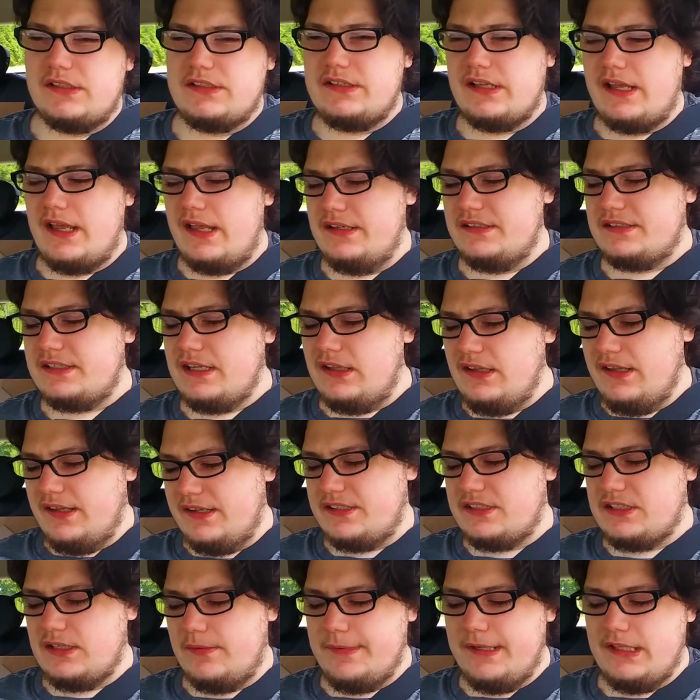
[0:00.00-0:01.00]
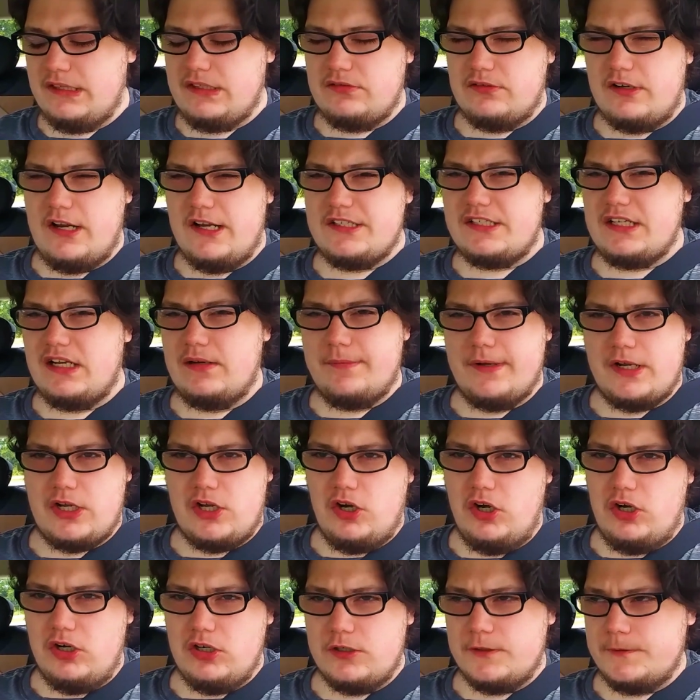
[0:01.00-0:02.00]
it sounded like something hit the right side of my
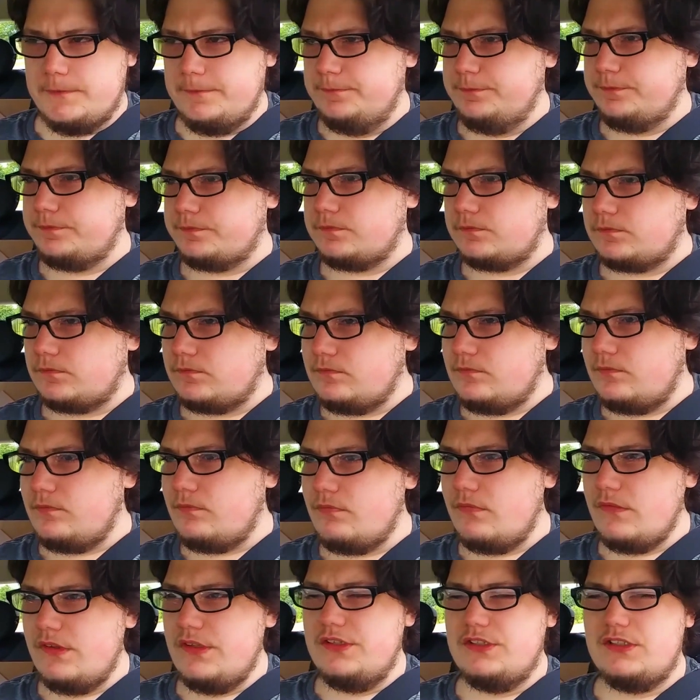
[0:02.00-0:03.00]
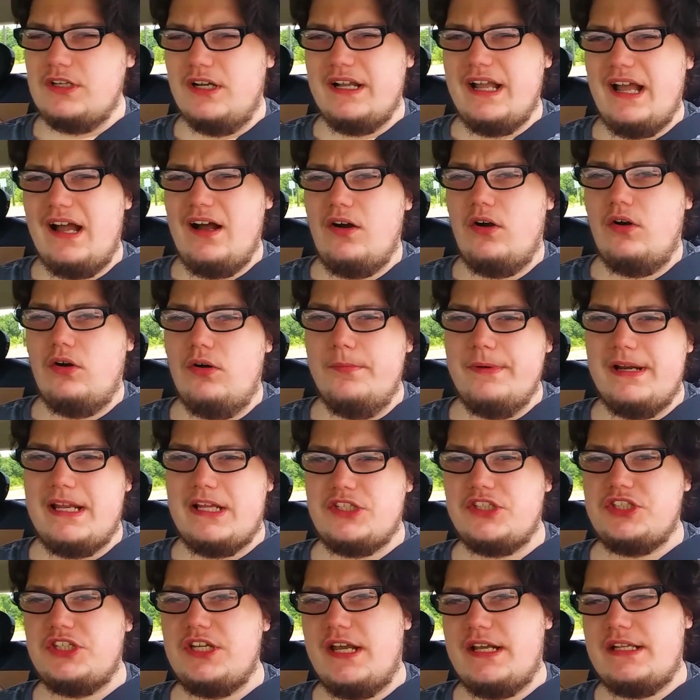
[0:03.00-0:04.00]
car. So I got home and I
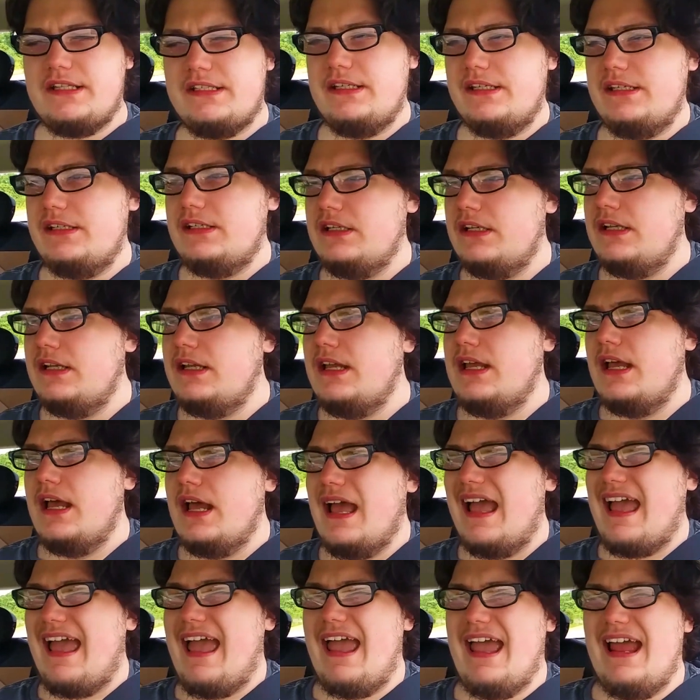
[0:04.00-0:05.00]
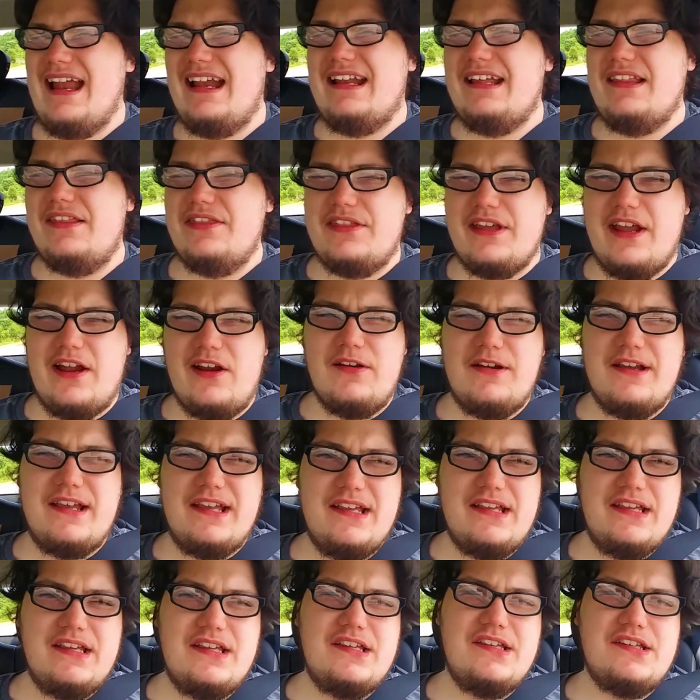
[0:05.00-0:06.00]
checked it, and there
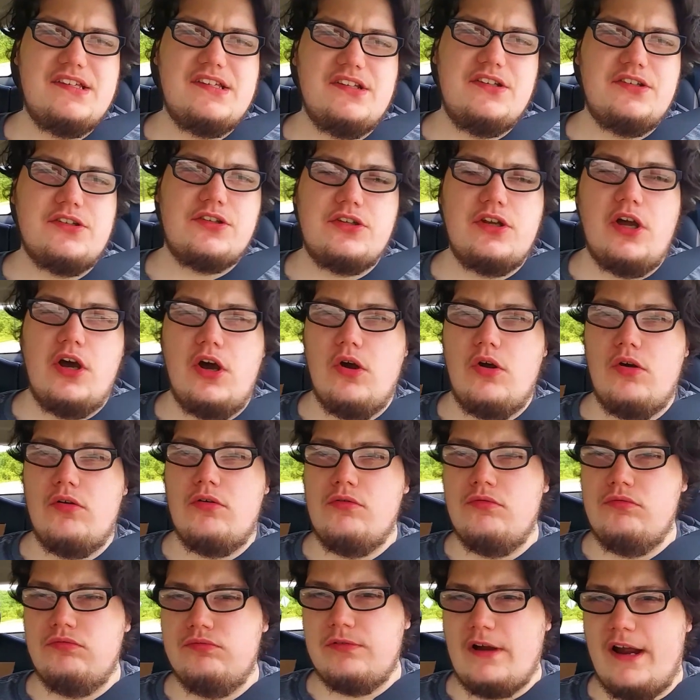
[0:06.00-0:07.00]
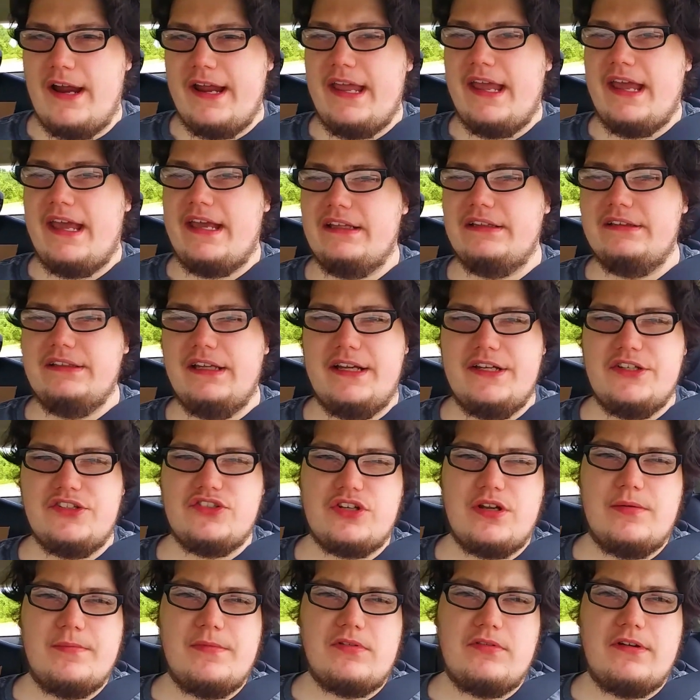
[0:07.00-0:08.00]
is no right headlight
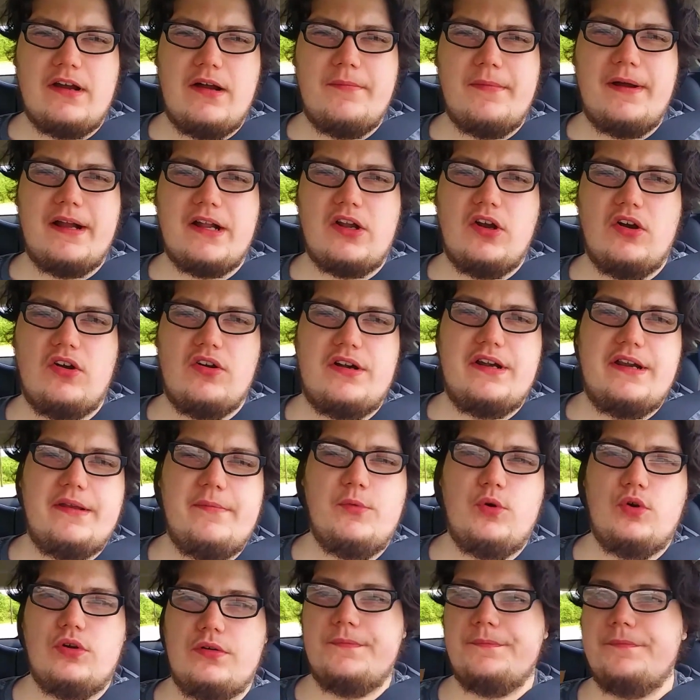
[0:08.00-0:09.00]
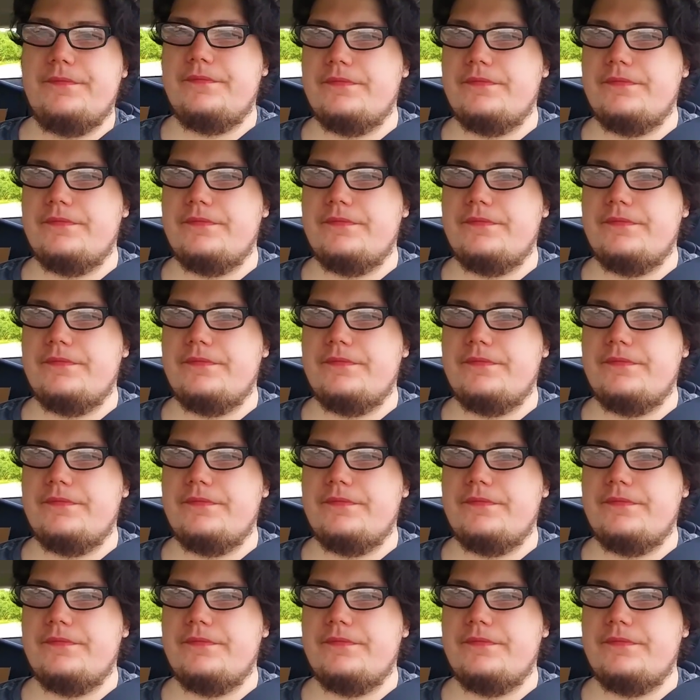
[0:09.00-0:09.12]
trim around my car anymore.